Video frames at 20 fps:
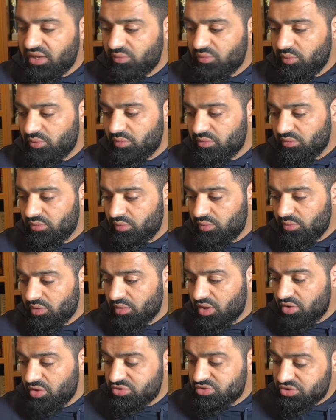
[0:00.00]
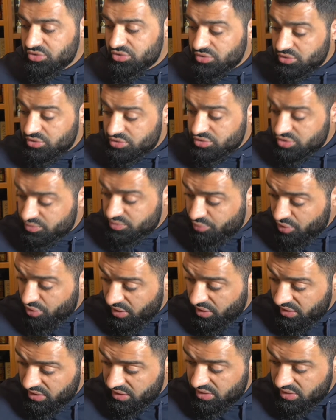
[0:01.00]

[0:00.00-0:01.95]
and we will go to pray.